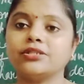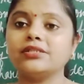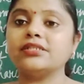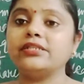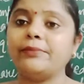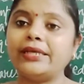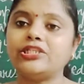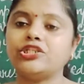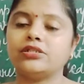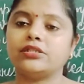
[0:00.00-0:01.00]
is
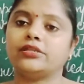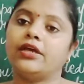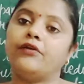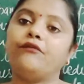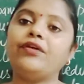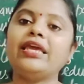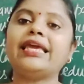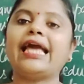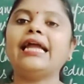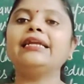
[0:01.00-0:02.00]
debentures. We
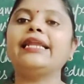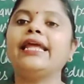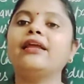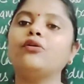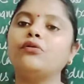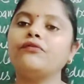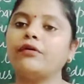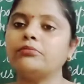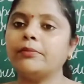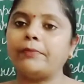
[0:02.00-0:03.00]
can take loan
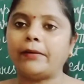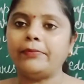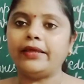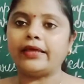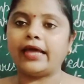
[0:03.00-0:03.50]
from the public,